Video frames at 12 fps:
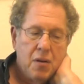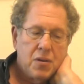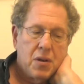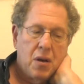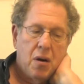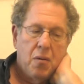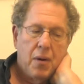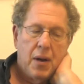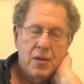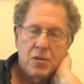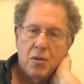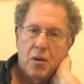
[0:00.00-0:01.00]
ago, when I
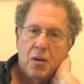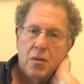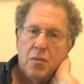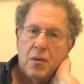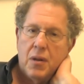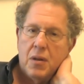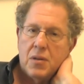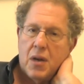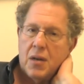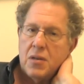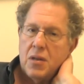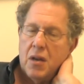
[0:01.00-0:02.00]
started doing these
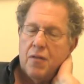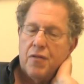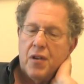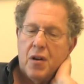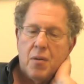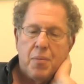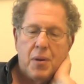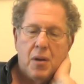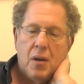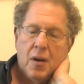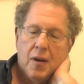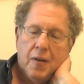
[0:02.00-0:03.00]
oxidative
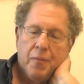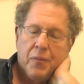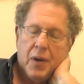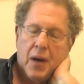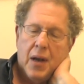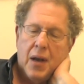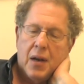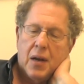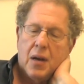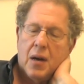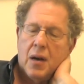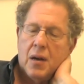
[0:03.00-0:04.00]
therapy, I had
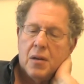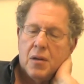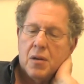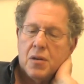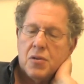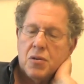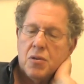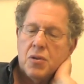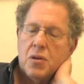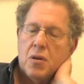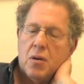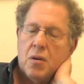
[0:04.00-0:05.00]
a surgeon